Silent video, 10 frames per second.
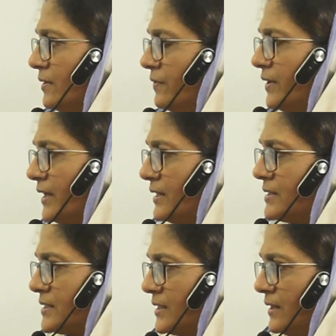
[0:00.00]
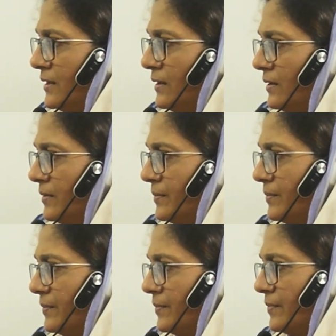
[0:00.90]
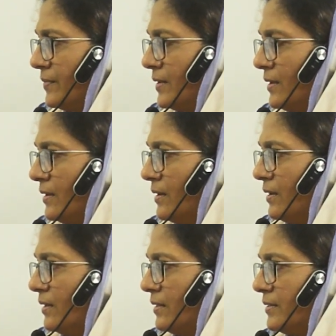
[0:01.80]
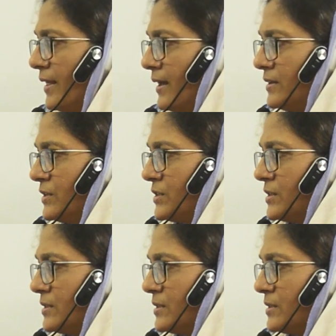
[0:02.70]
we can see that